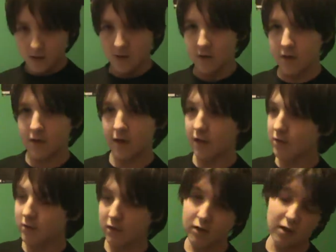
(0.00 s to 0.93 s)
So that's
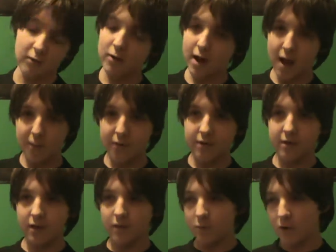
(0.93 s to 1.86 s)
sort of what
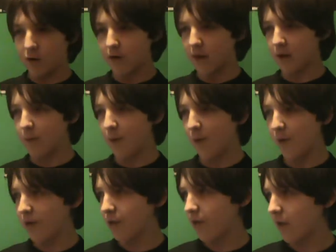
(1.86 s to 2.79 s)
happens in Walking Dead Survival
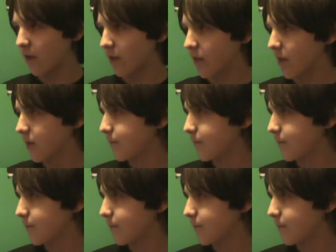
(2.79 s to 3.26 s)
Instinct.